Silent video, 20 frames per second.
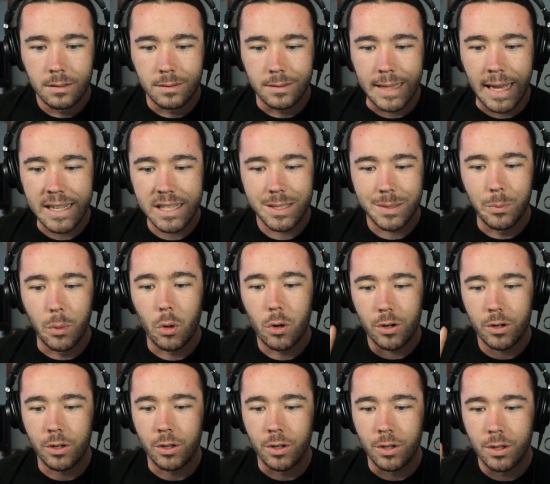That's
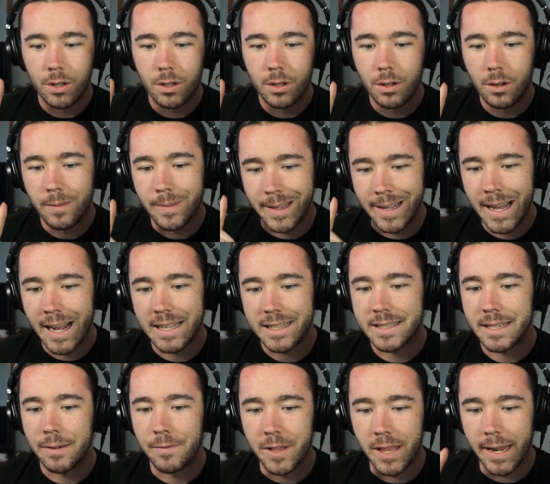more the
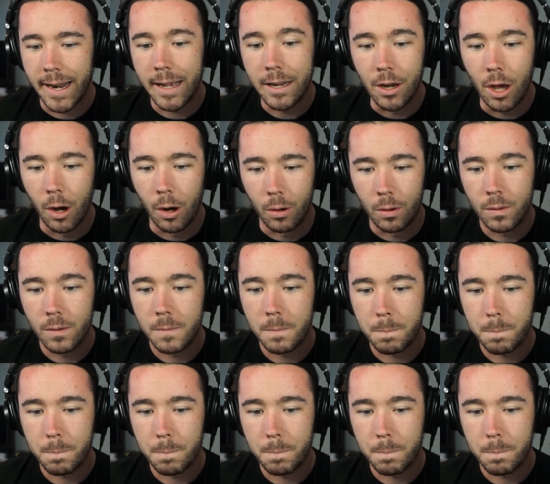GOT7 that I know.